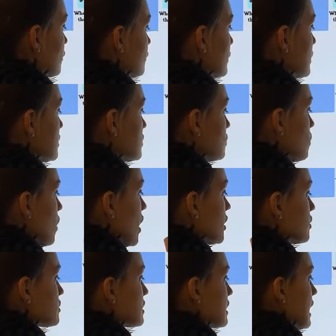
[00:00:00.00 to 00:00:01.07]
Fill it to
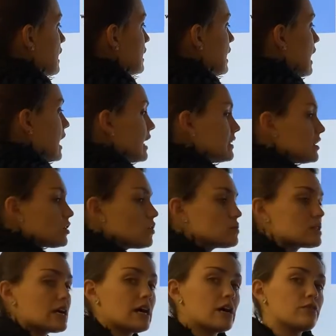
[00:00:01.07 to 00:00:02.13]
water to that line that goes
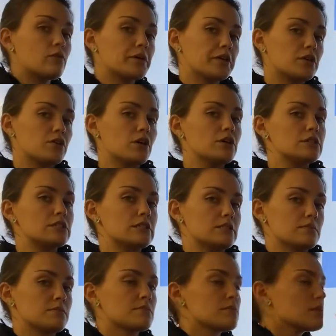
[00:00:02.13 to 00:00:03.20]
halfway across it.